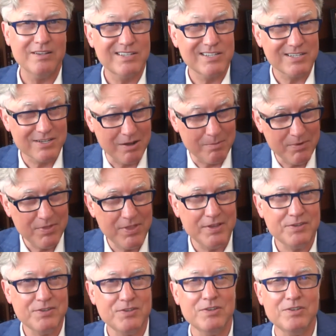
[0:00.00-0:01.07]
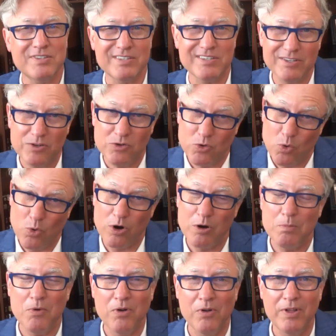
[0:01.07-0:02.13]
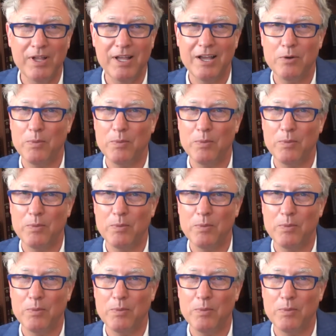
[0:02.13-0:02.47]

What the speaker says: some of this is normal.